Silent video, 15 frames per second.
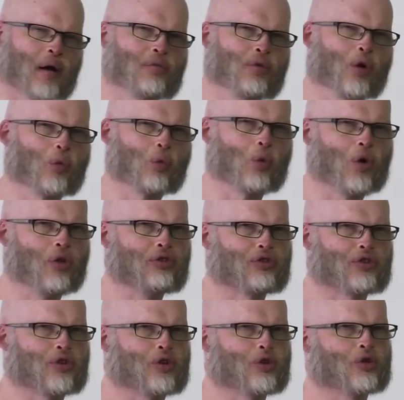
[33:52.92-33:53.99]
not one
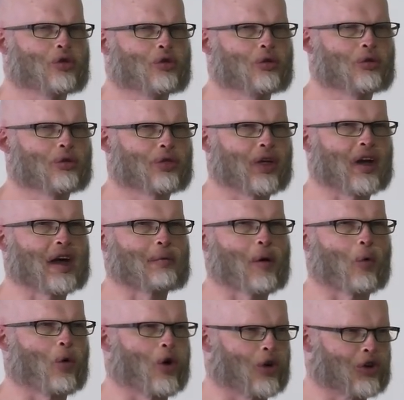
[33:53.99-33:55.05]
to think about what